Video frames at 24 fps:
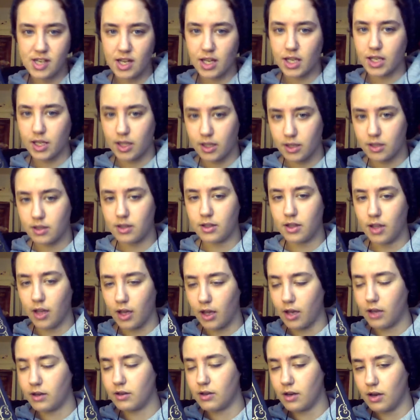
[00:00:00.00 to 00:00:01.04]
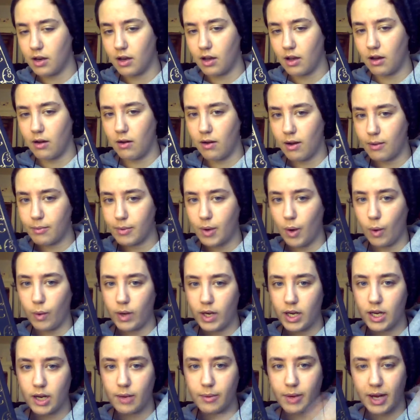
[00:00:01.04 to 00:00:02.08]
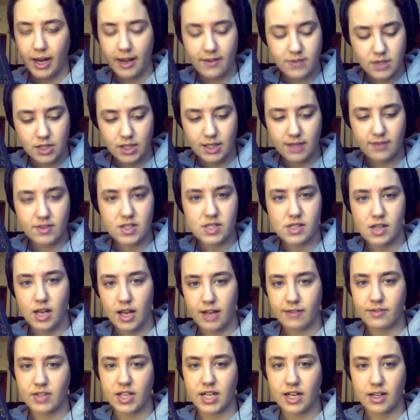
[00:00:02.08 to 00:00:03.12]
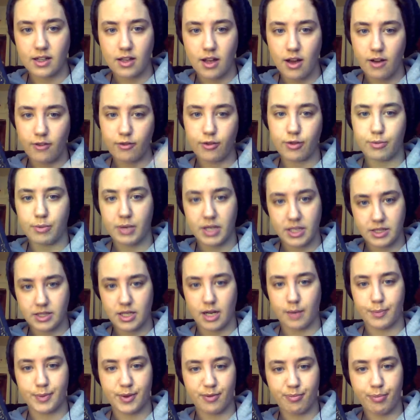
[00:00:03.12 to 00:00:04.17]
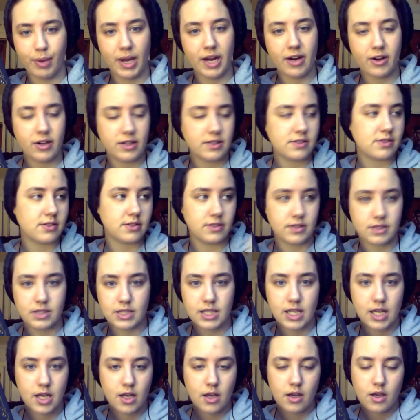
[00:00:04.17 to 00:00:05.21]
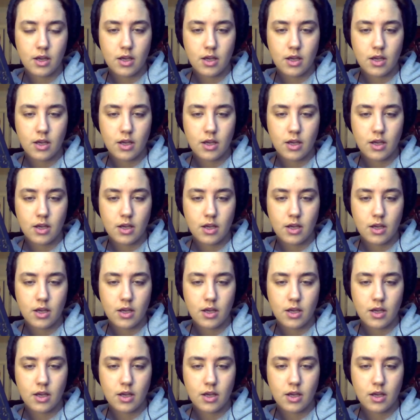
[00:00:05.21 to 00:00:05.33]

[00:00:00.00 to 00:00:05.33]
She's like, yeah, no, I'm queen. I'm going to have to leave this life that I love with my adoptive parents and